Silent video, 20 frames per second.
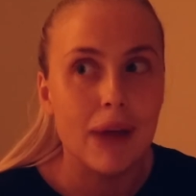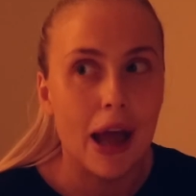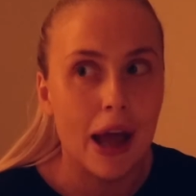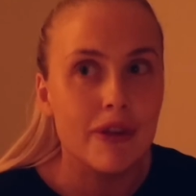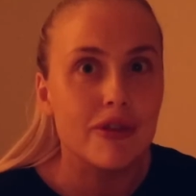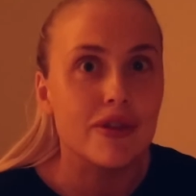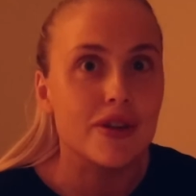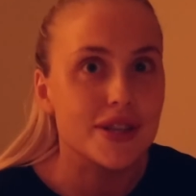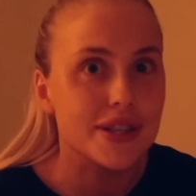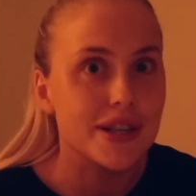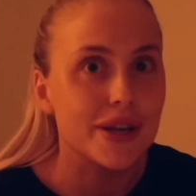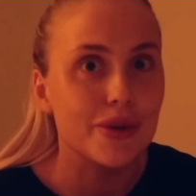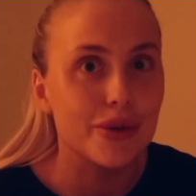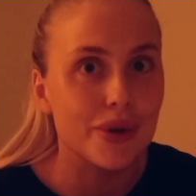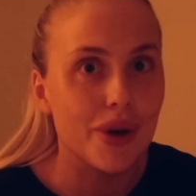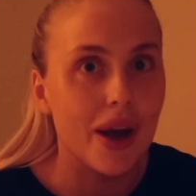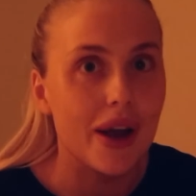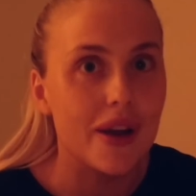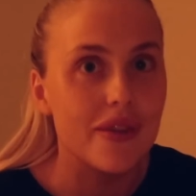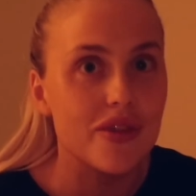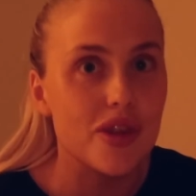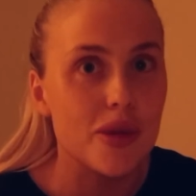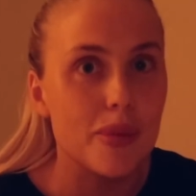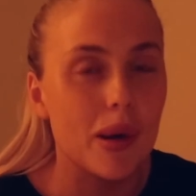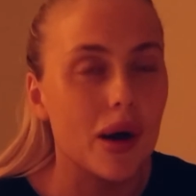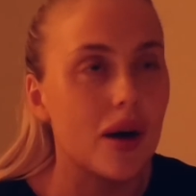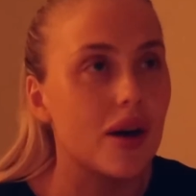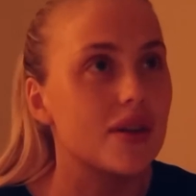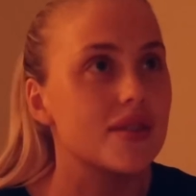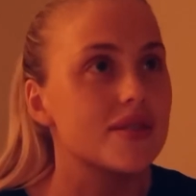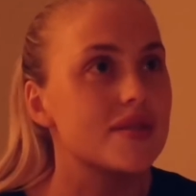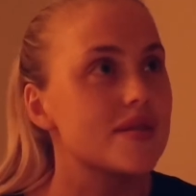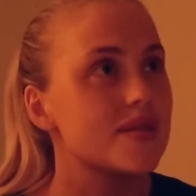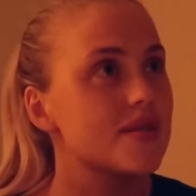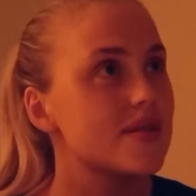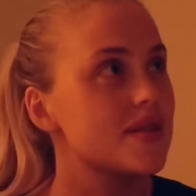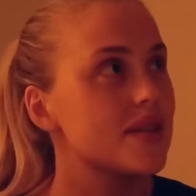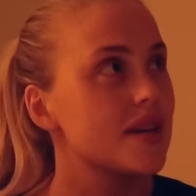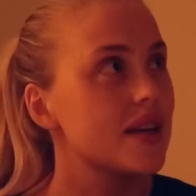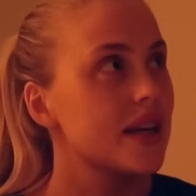every single night for the
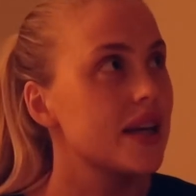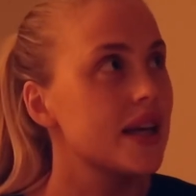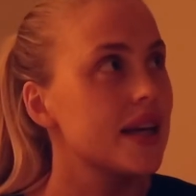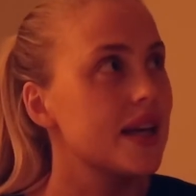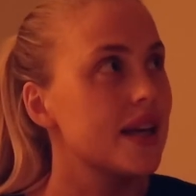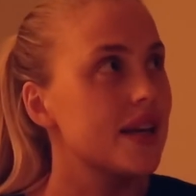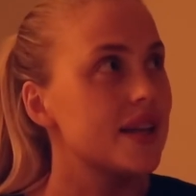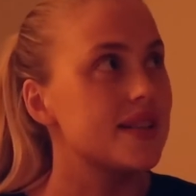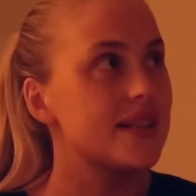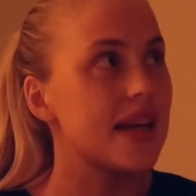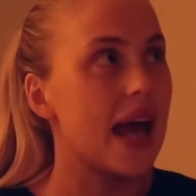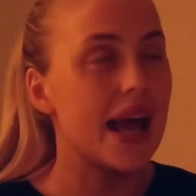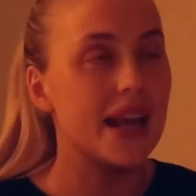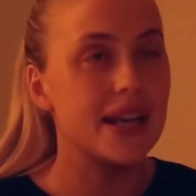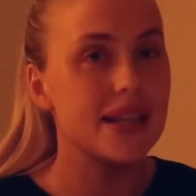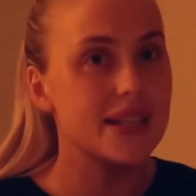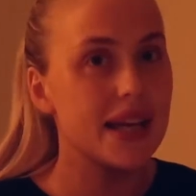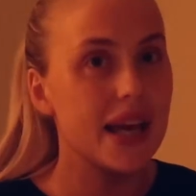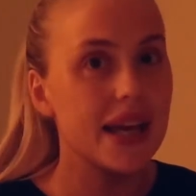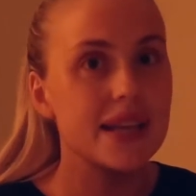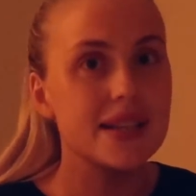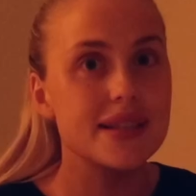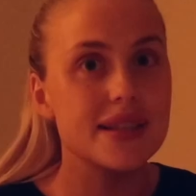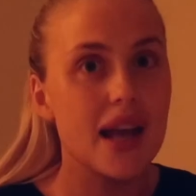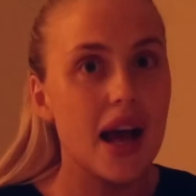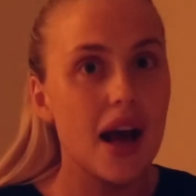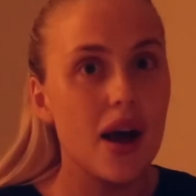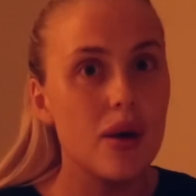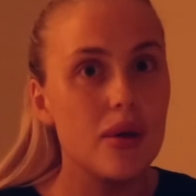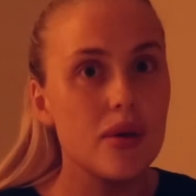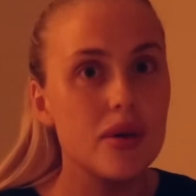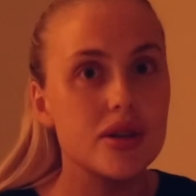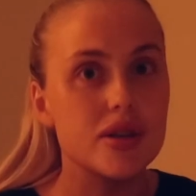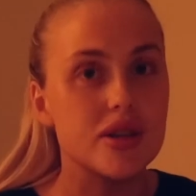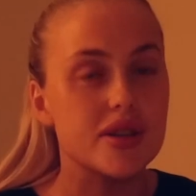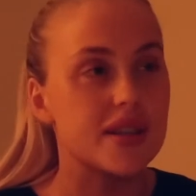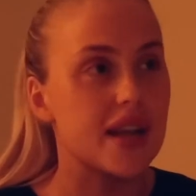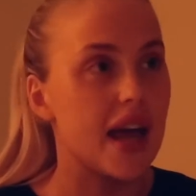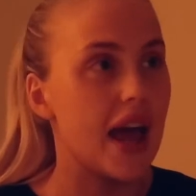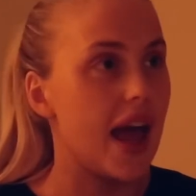past 10 days now.
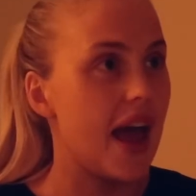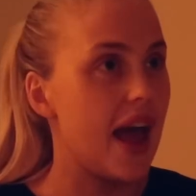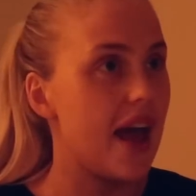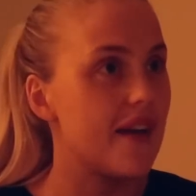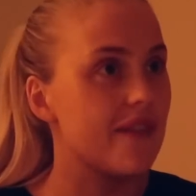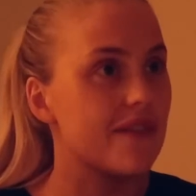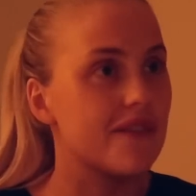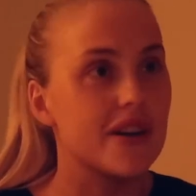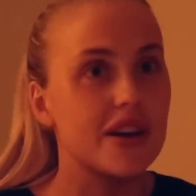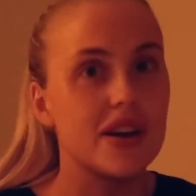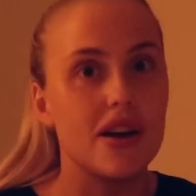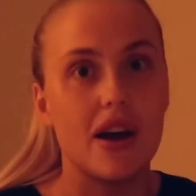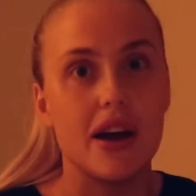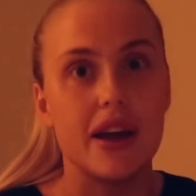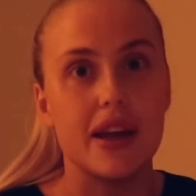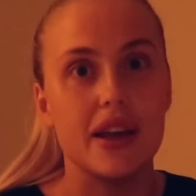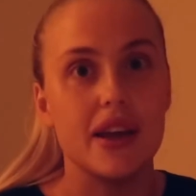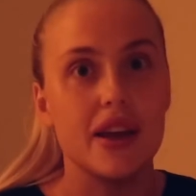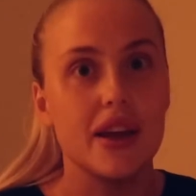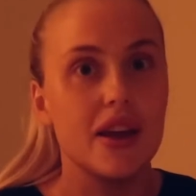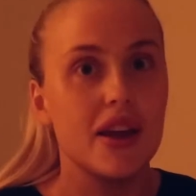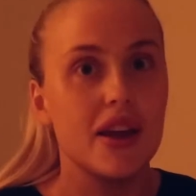Just every night.